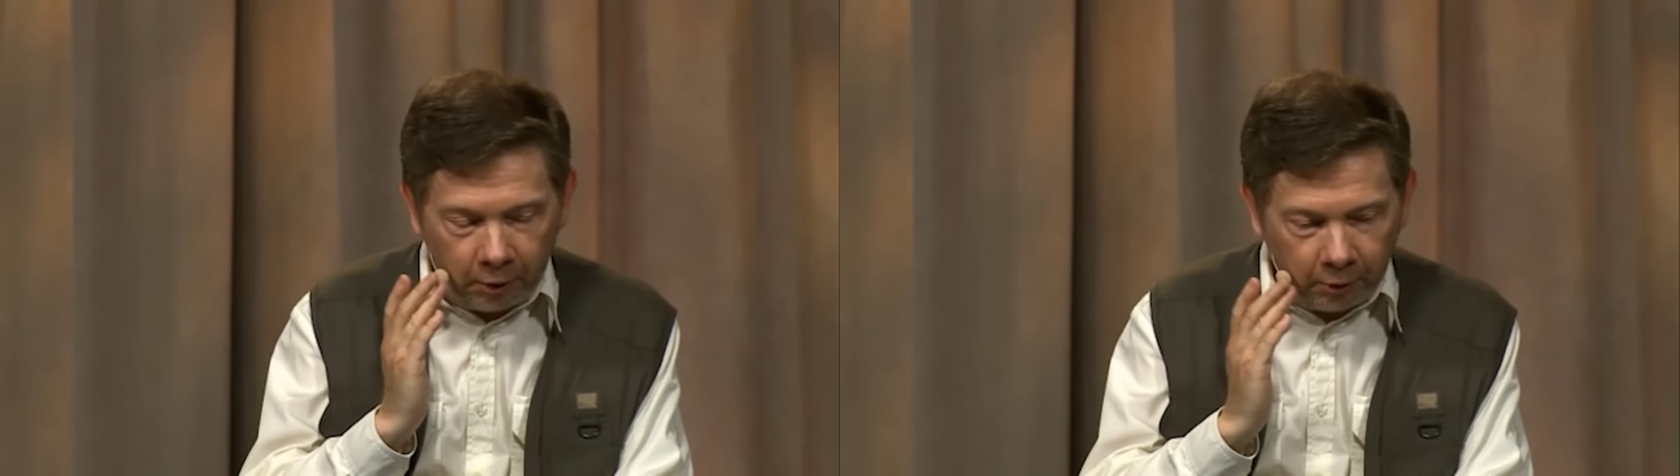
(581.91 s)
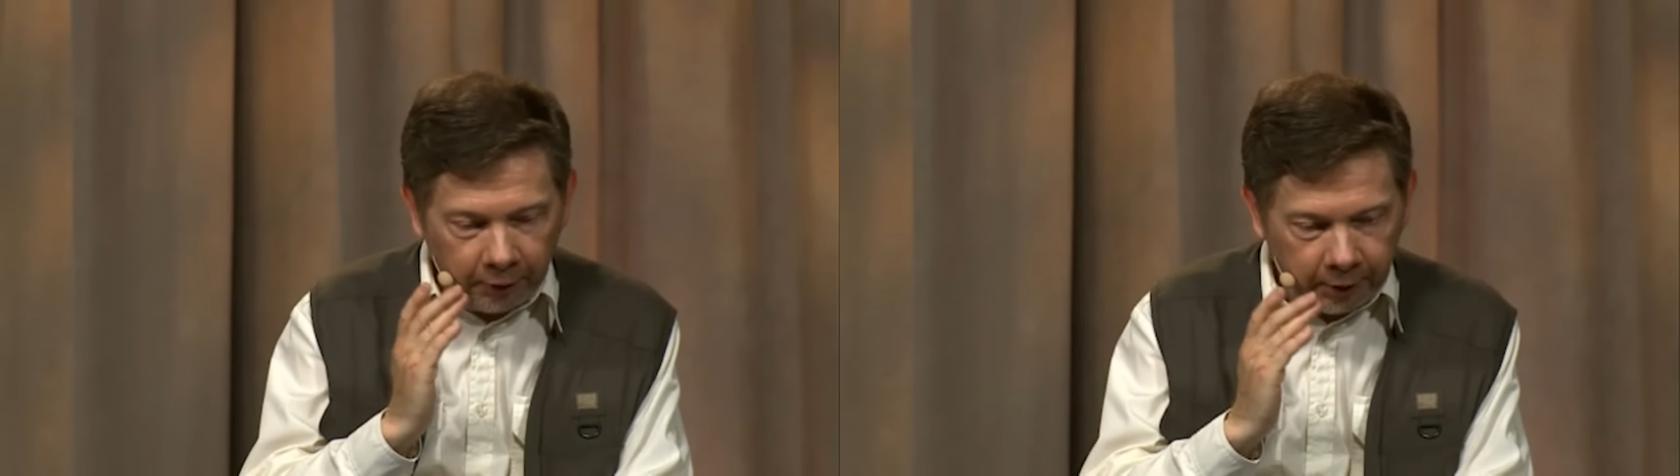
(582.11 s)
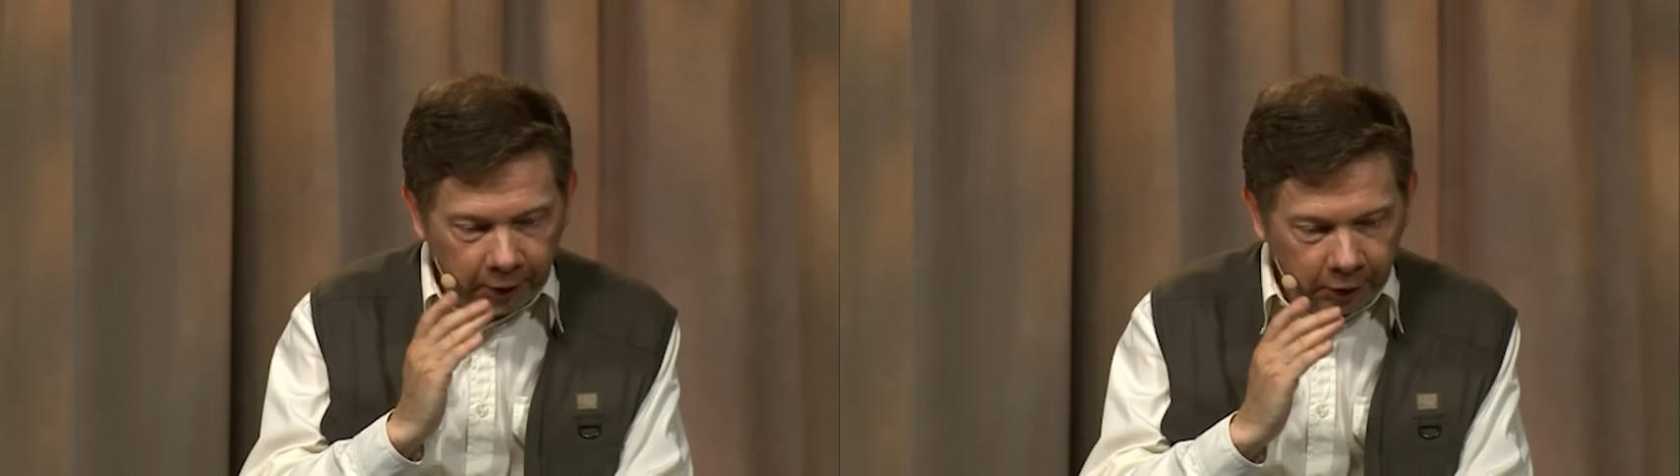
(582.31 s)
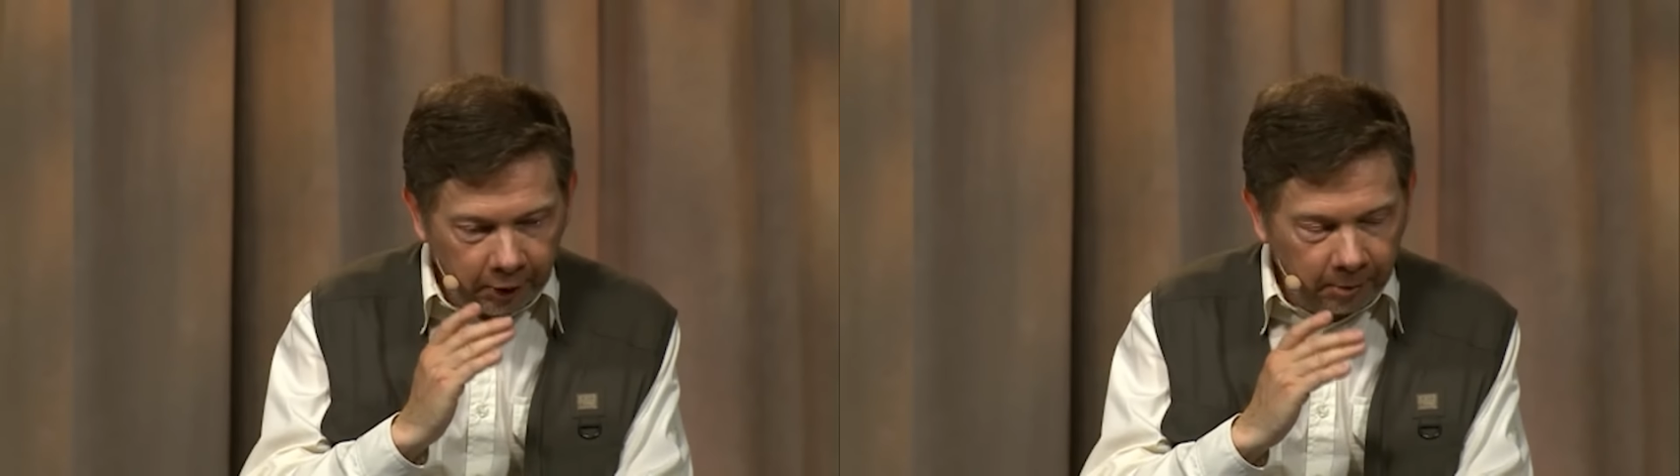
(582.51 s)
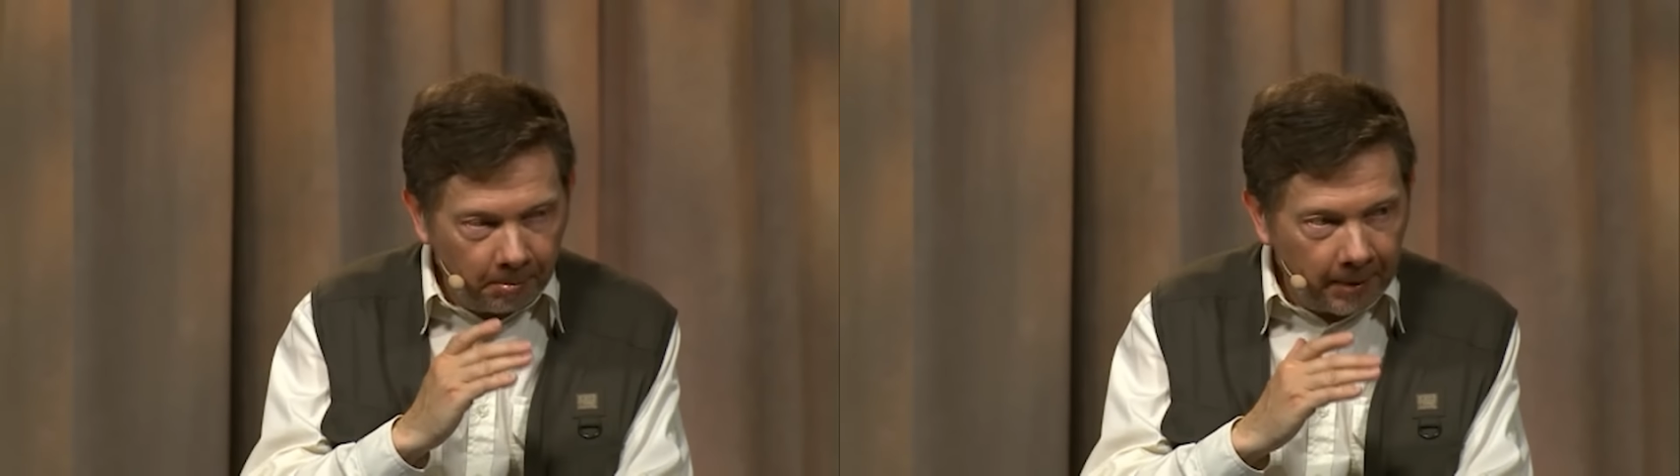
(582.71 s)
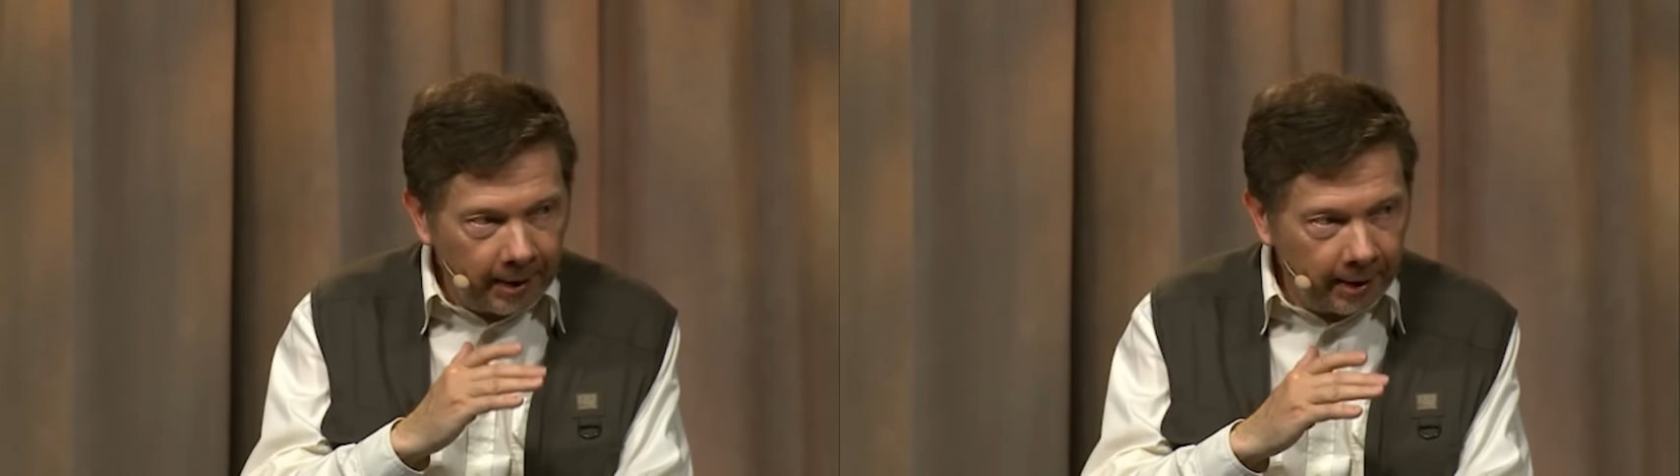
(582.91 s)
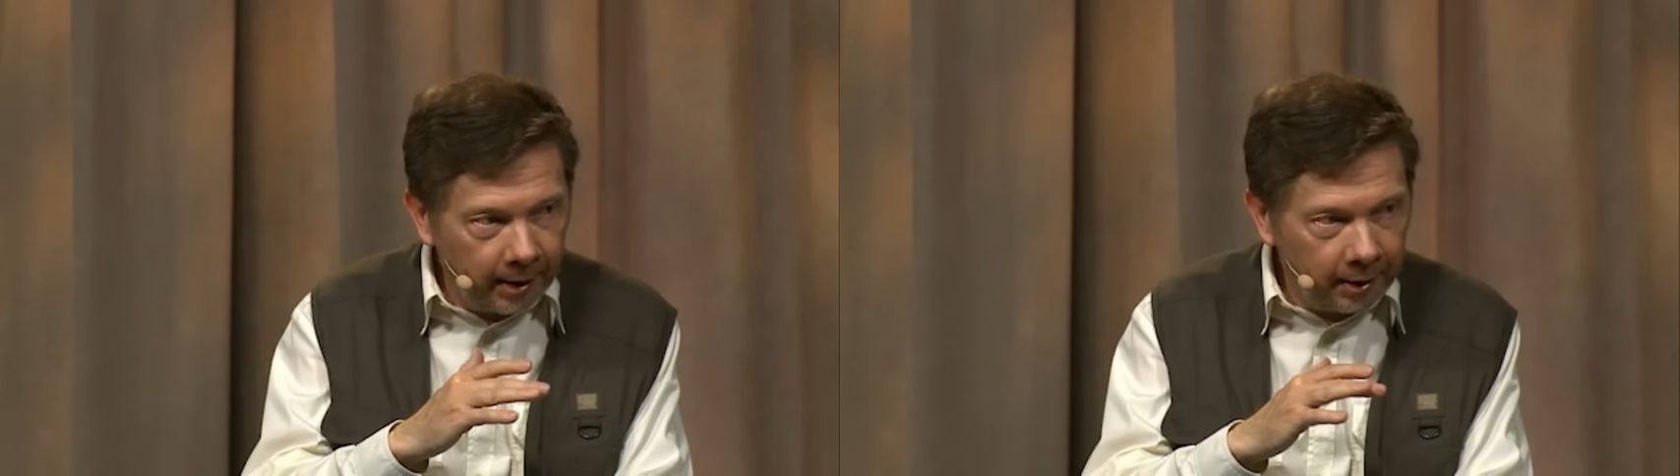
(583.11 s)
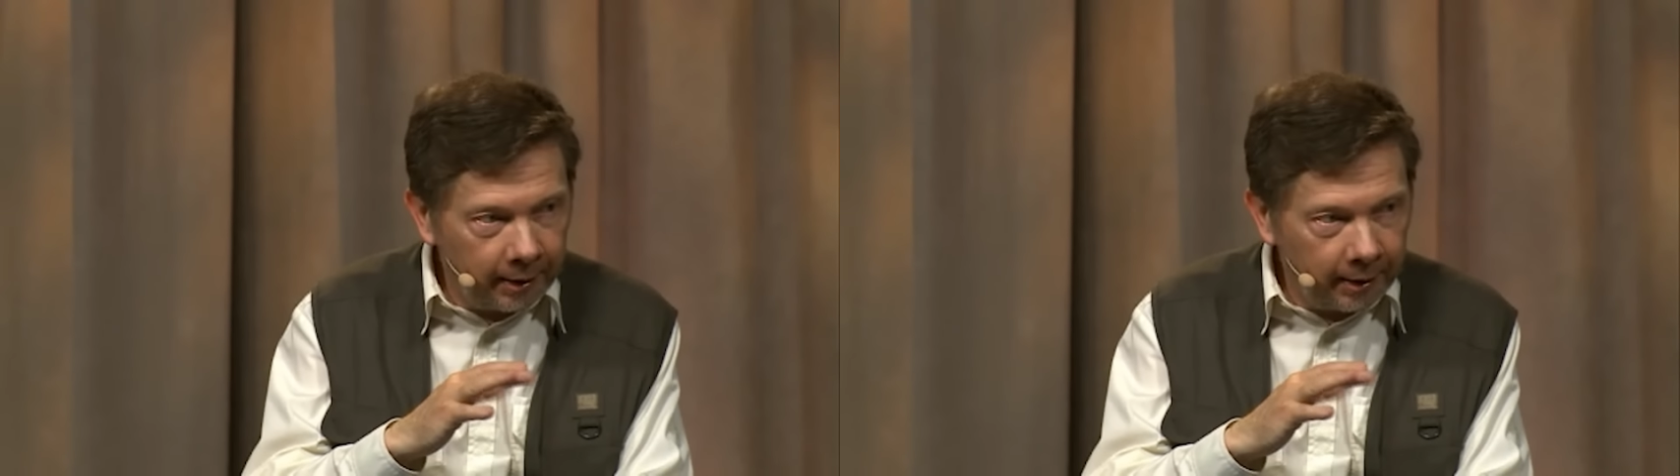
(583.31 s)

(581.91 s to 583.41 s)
conditioned mind